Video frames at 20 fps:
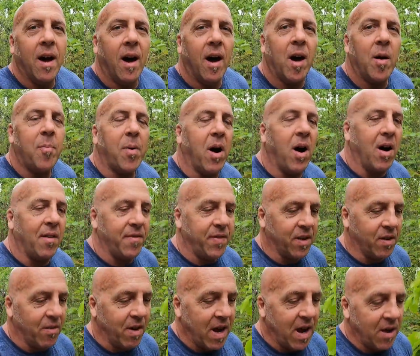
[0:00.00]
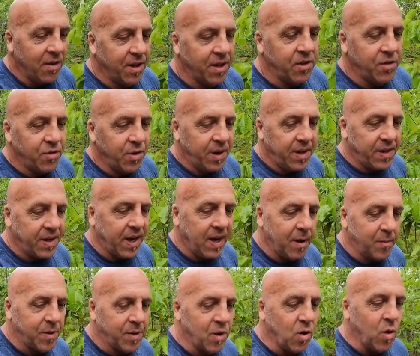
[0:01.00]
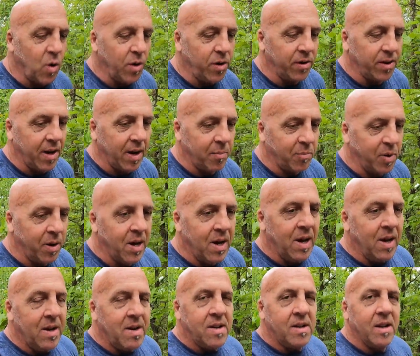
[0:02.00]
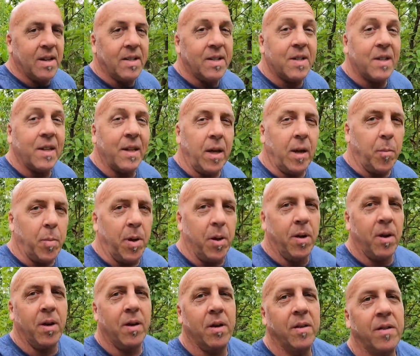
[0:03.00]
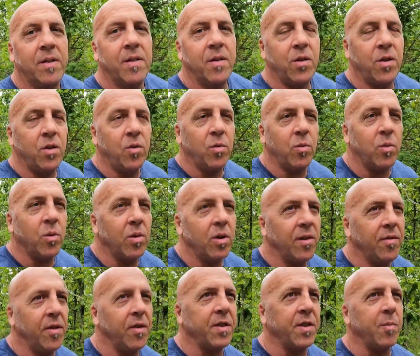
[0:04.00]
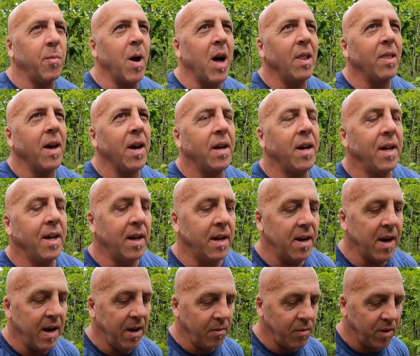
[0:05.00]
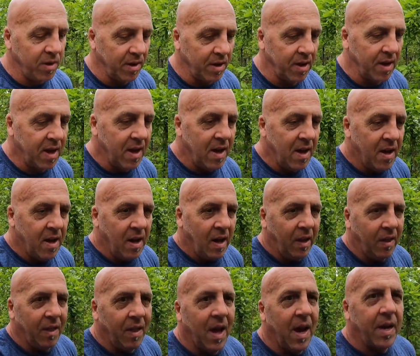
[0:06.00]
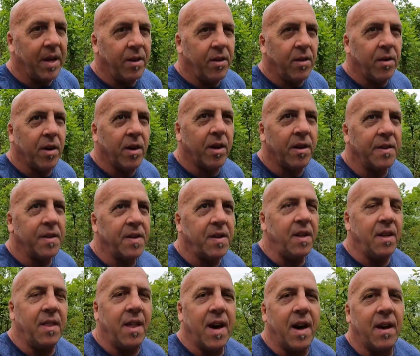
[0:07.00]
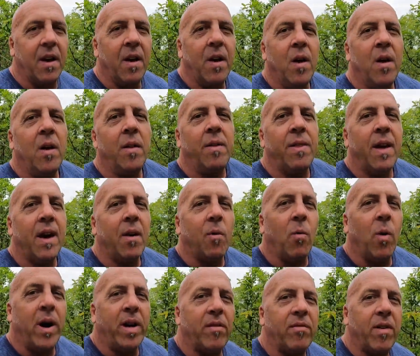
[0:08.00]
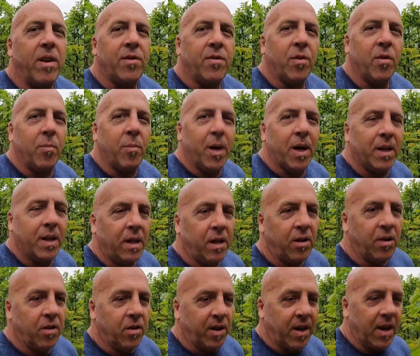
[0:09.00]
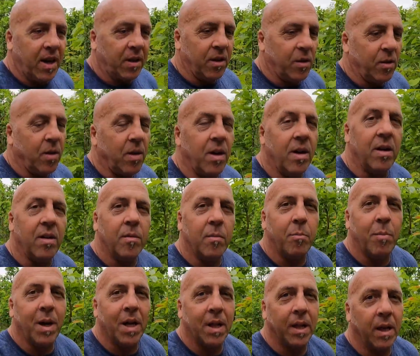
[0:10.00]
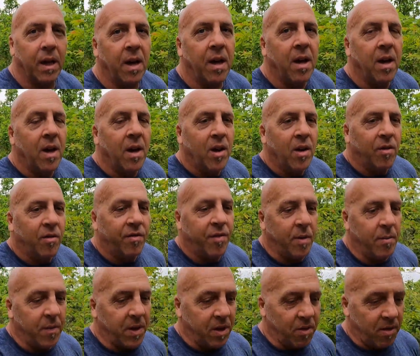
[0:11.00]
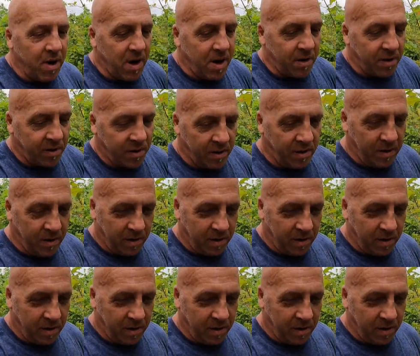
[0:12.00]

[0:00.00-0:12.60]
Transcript: up off the ground in treetops, coiled up asleep. So you, if you're spotlighting at night with a light, you're gonna see that white ventral belly or yellow belly from the ground.